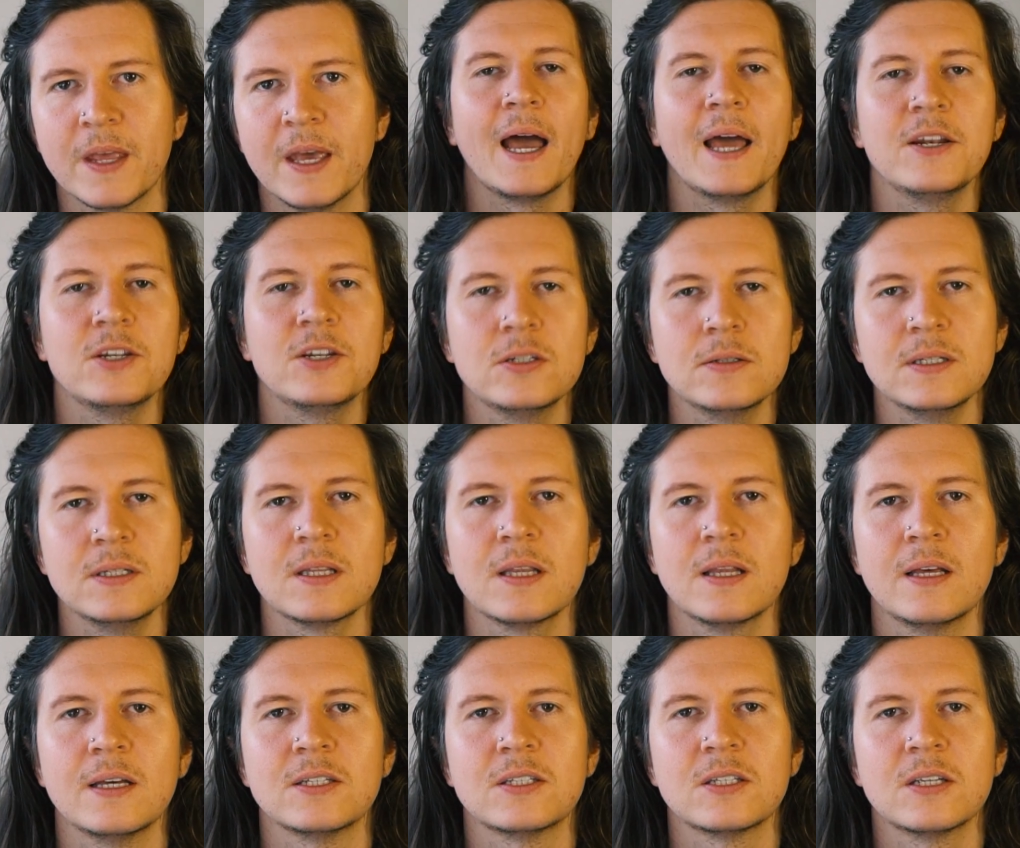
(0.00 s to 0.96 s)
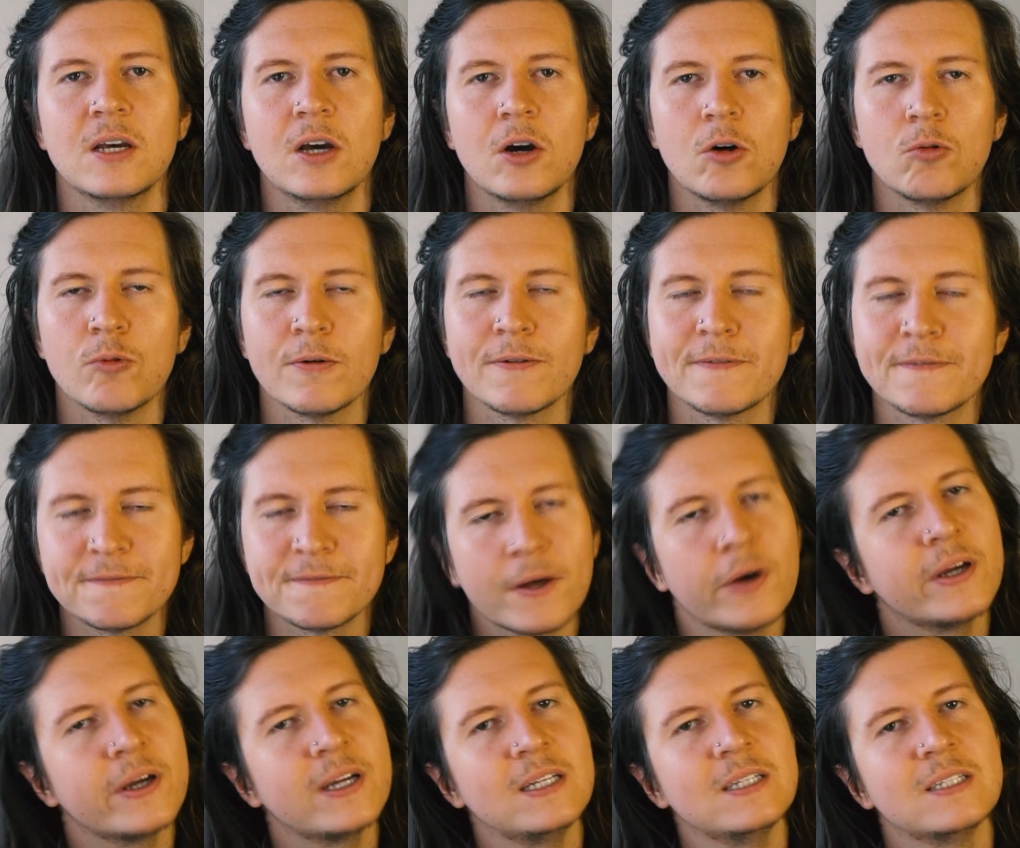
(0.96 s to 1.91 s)
And doing this
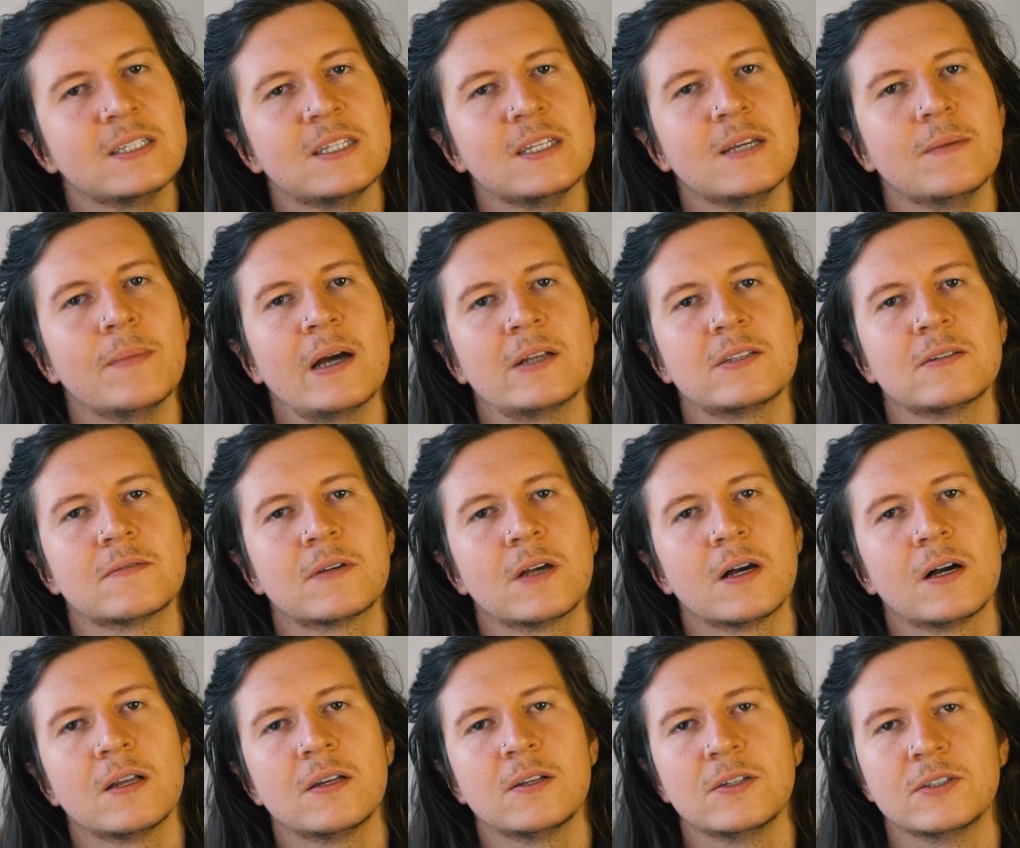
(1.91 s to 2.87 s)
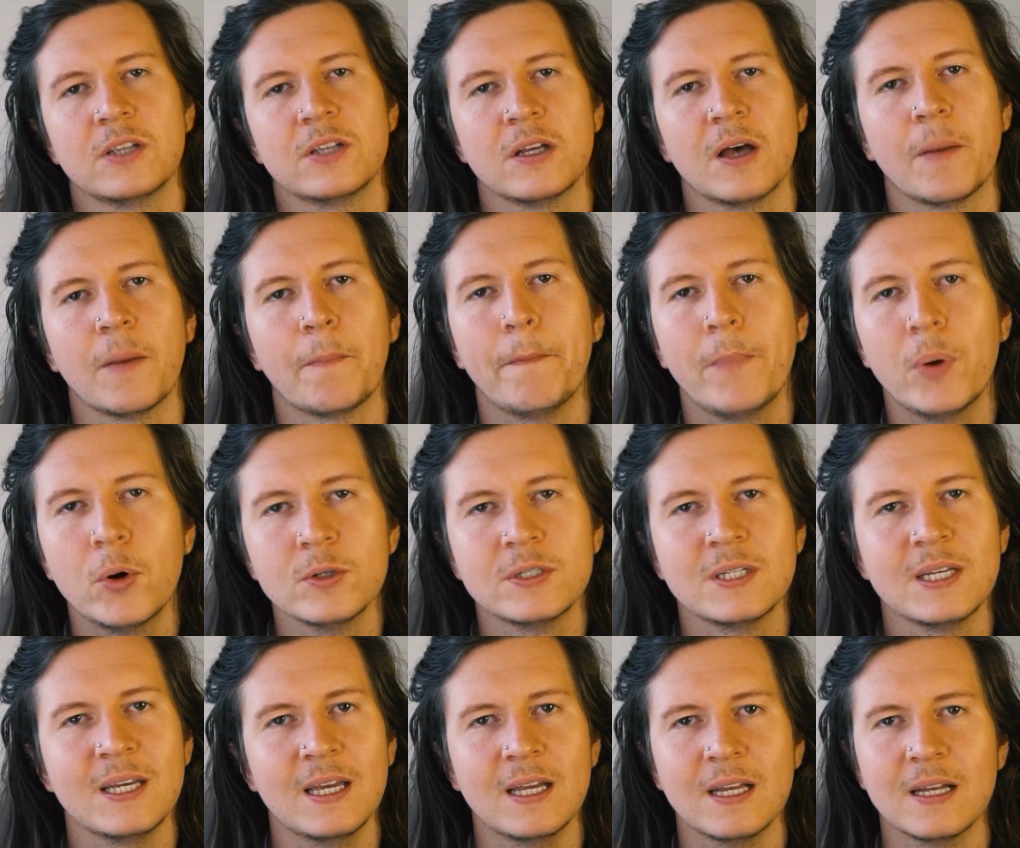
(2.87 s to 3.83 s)
refines the amount of colors that are
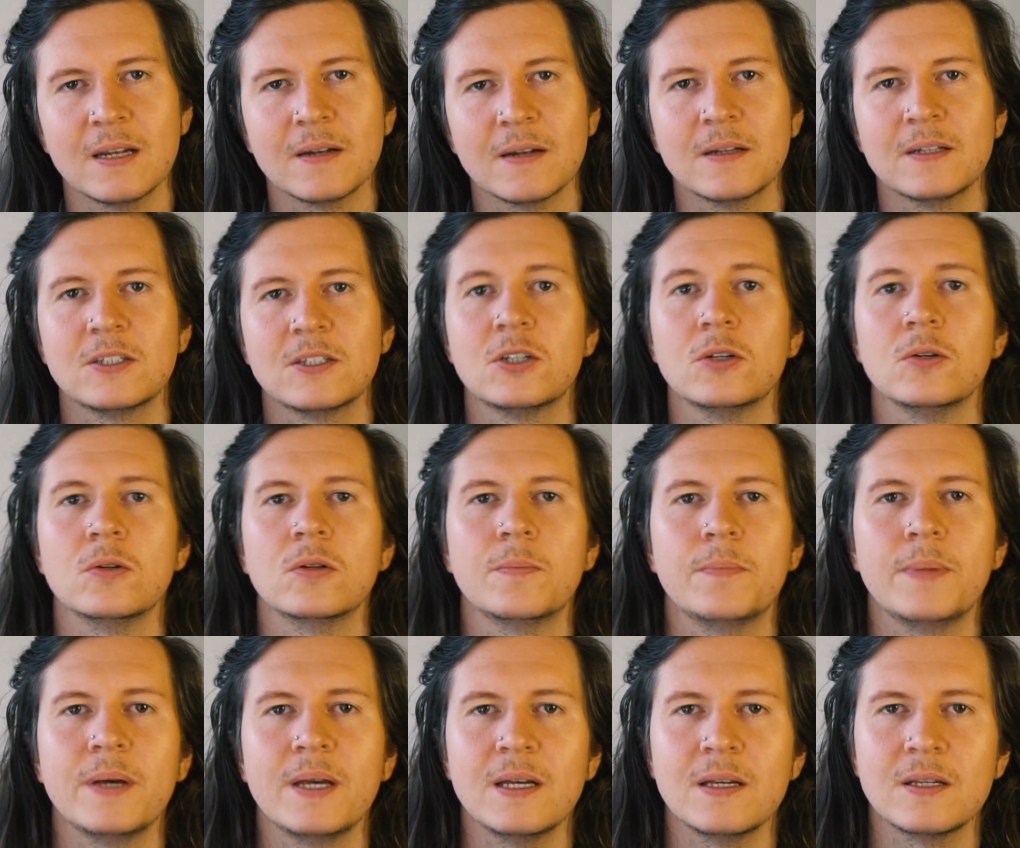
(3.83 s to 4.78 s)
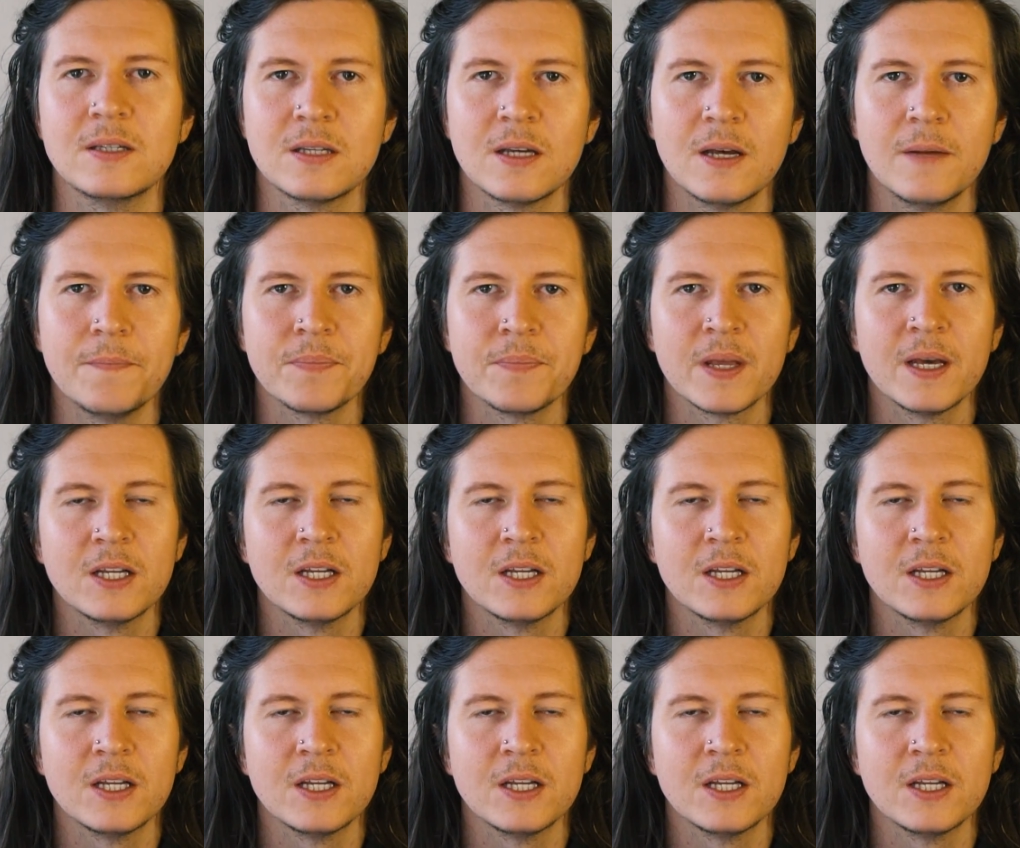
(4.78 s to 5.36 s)
put in to the piece.